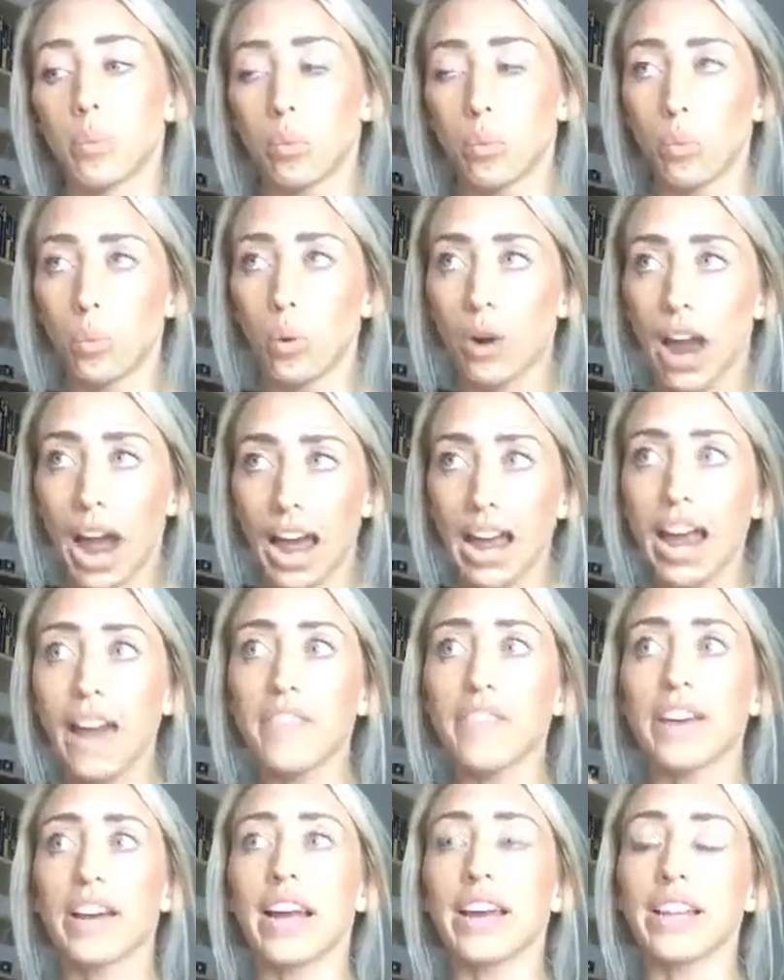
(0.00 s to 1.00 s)
when
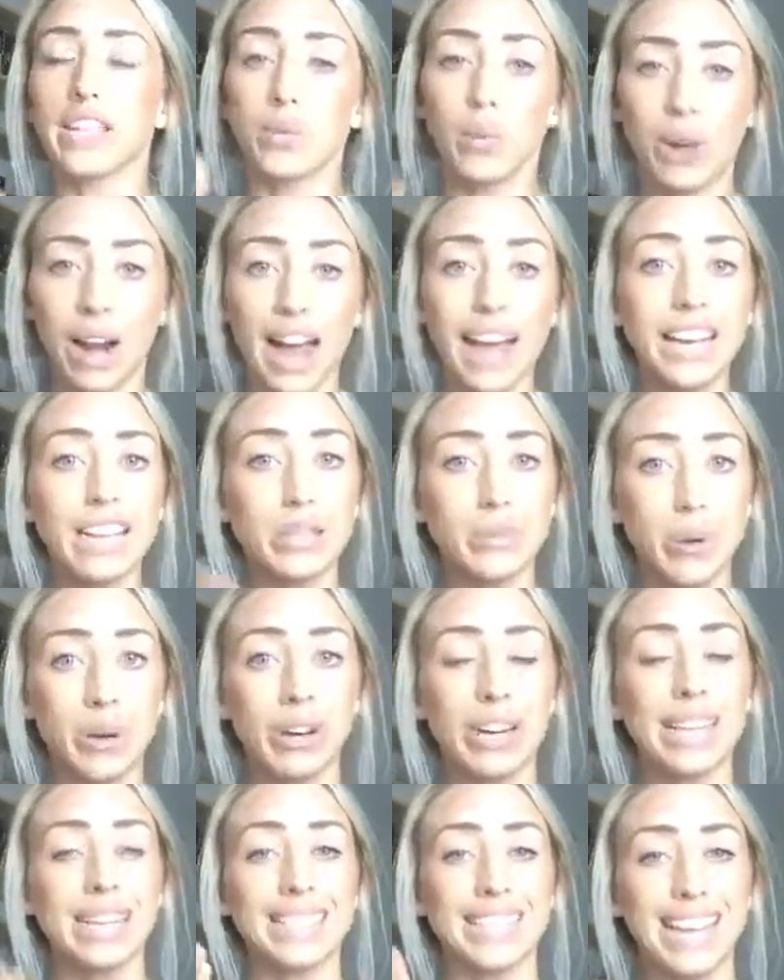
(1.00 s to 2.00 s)
I
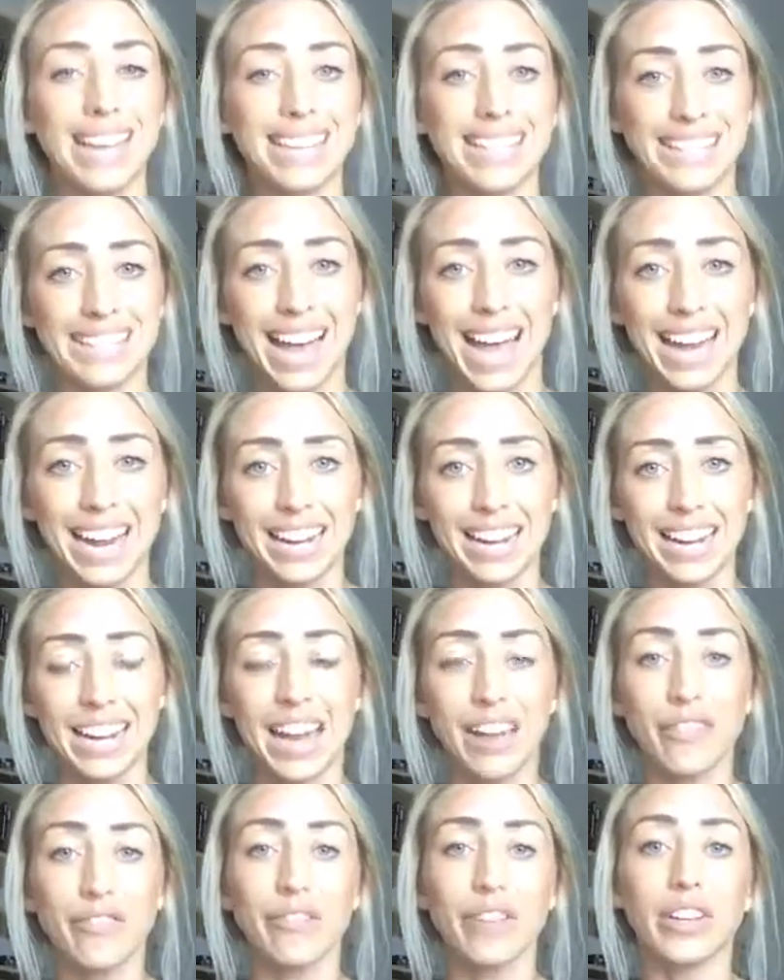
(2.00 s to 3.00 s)
experience anxiety,
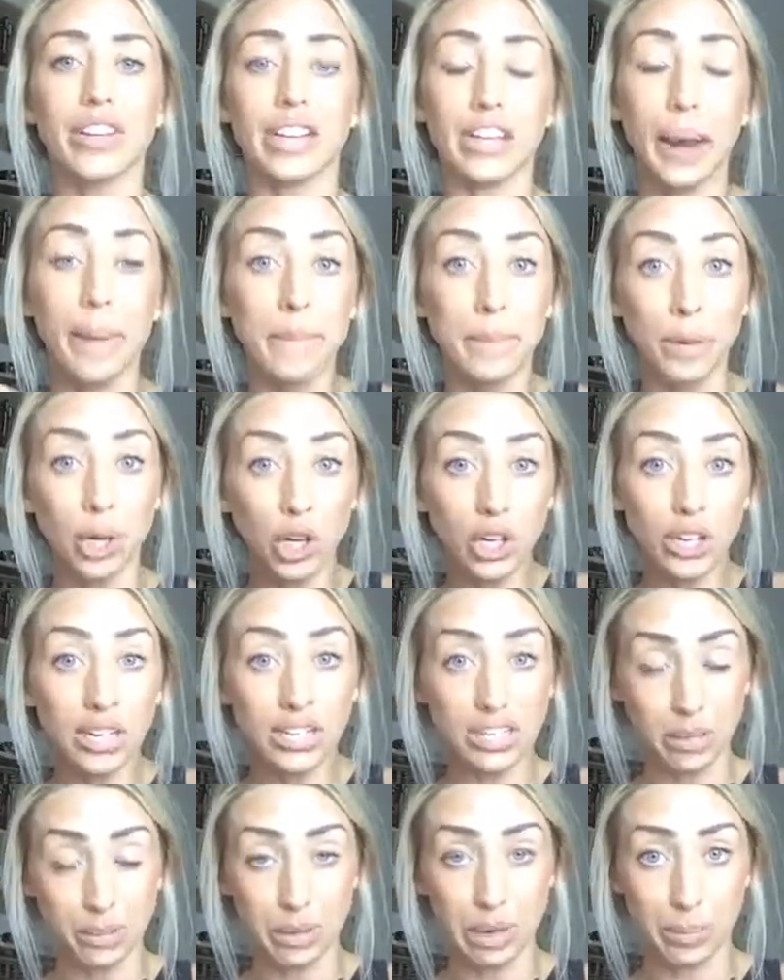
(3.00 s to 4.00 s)
I feel like a
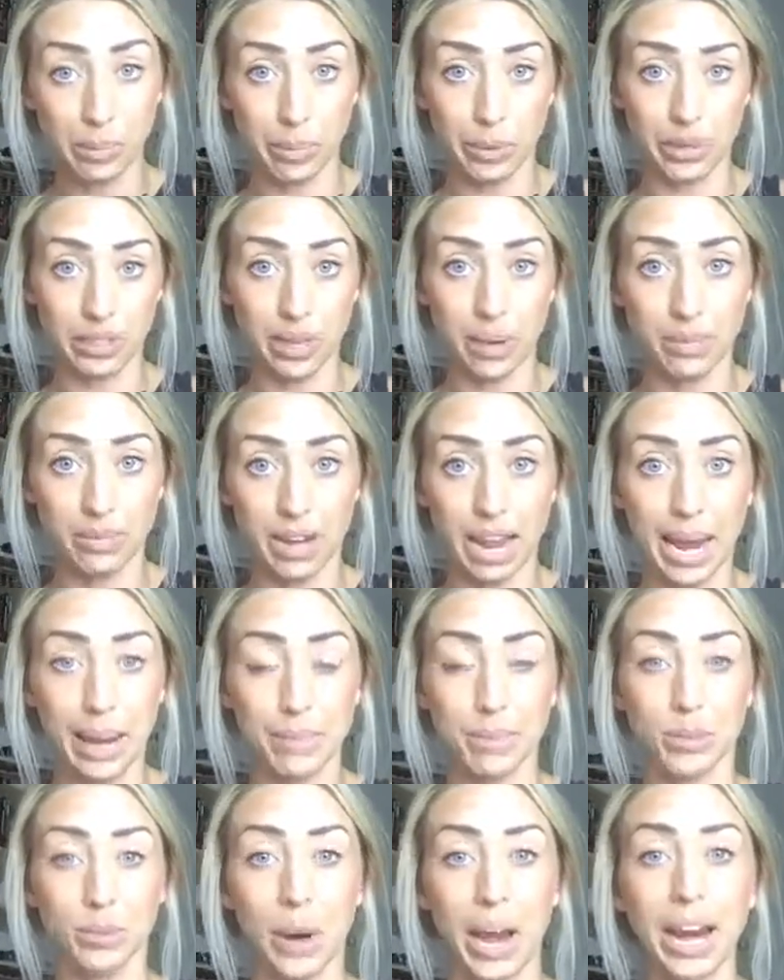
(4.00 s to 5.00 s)
burden to people
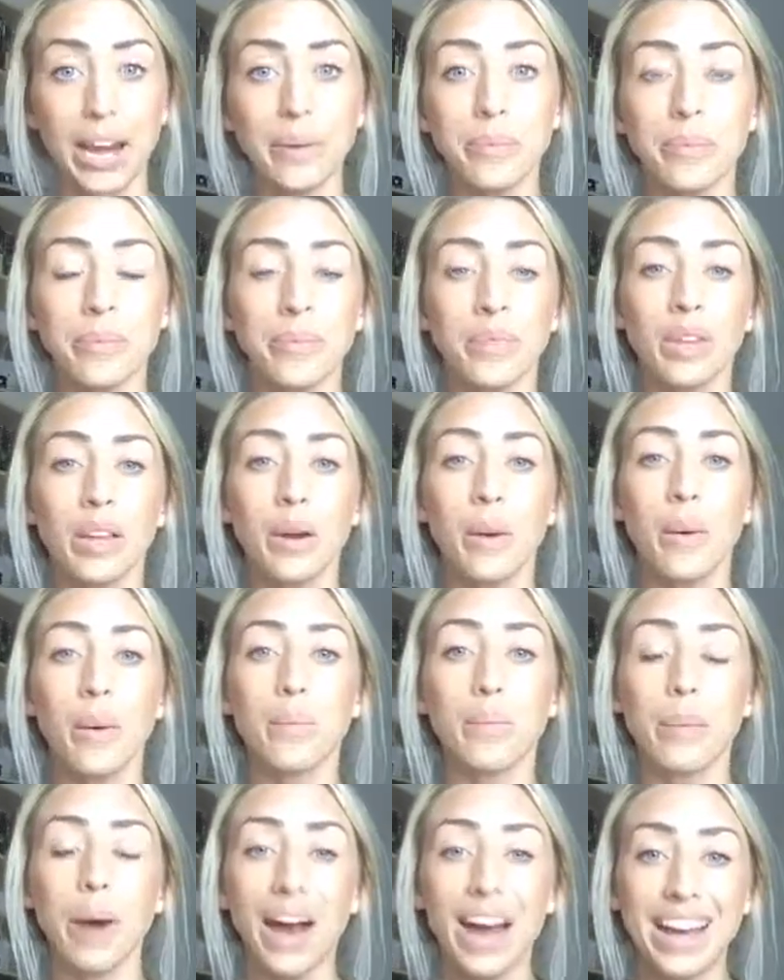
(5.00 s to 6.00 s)
sometimes, right?
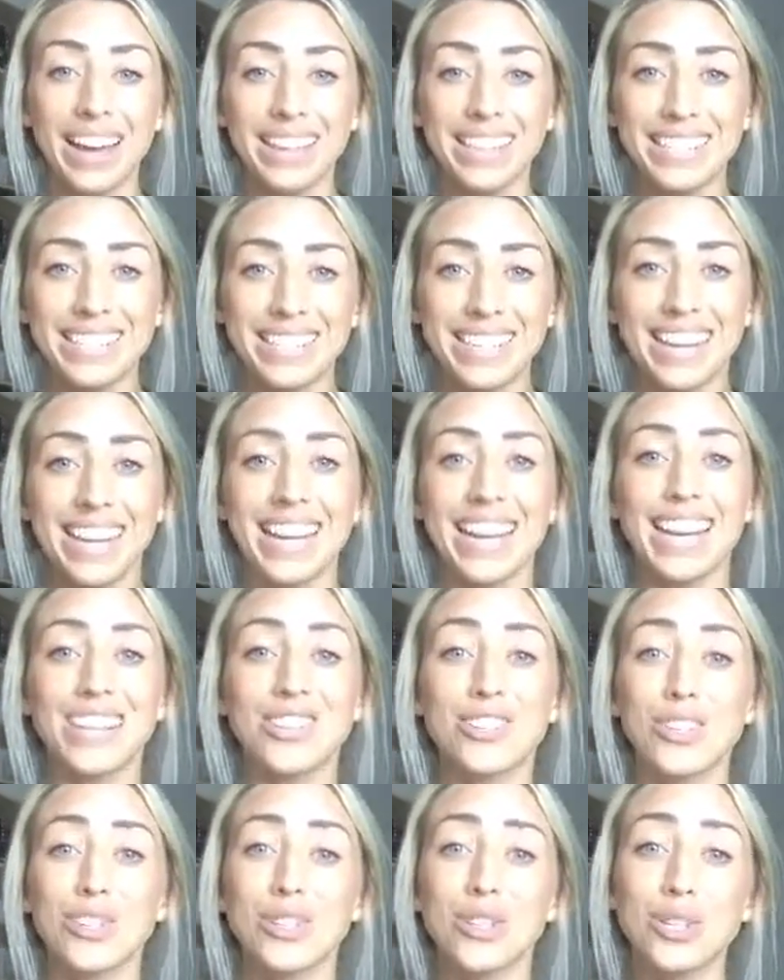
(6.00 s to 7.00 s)
But
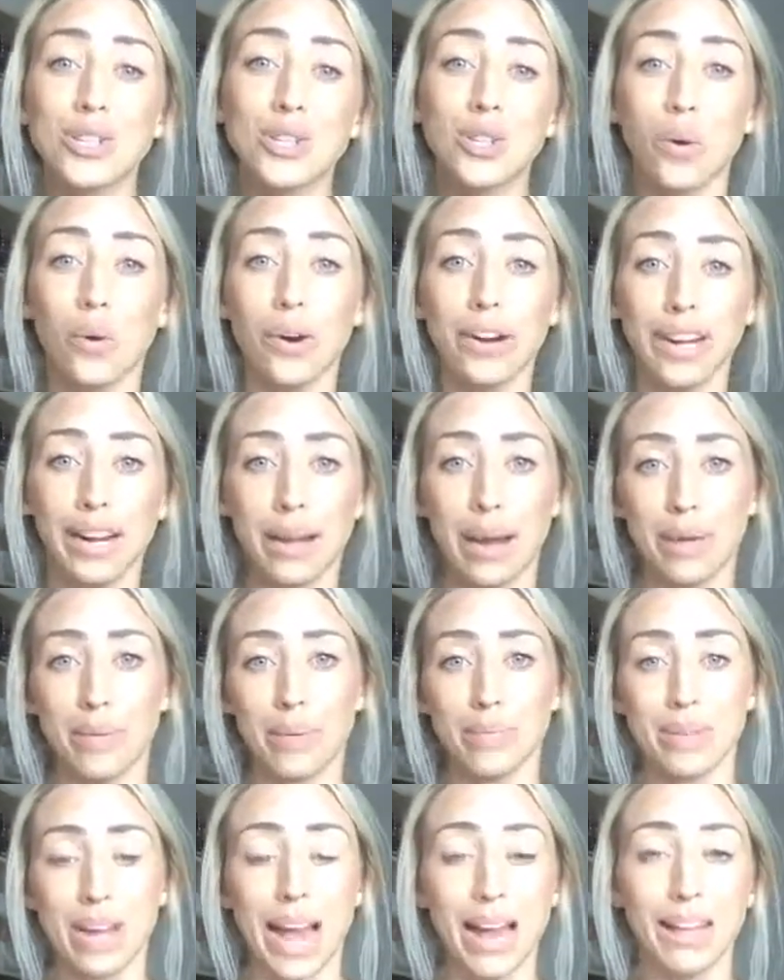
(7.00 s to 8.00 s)
it's just a story
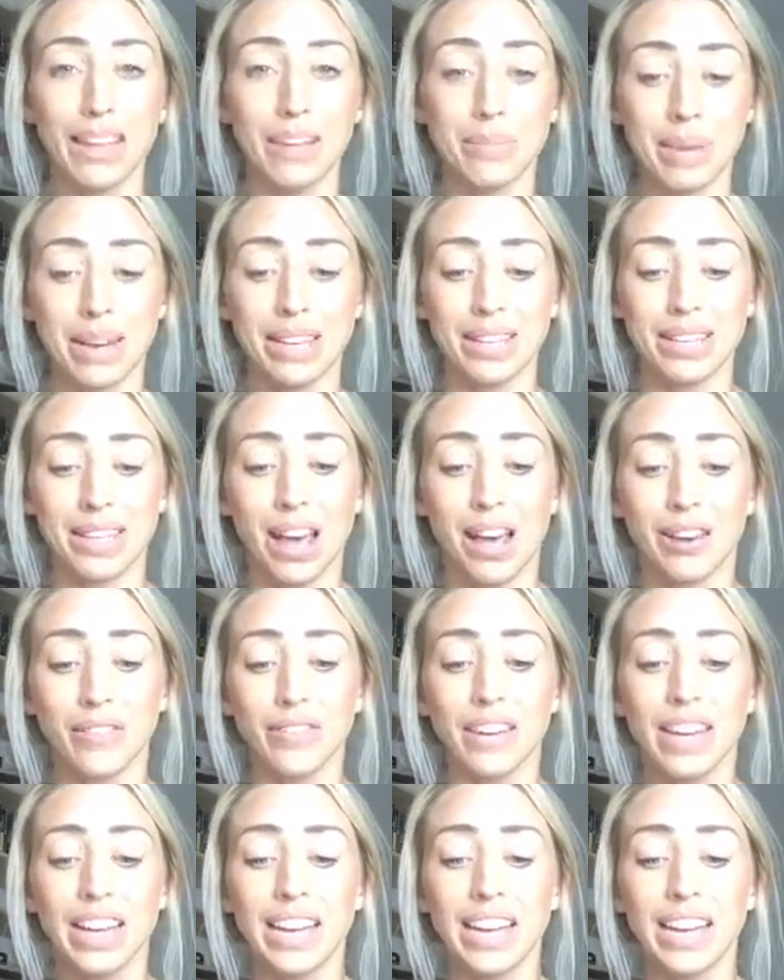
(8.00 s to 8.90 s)
I'm telling myself.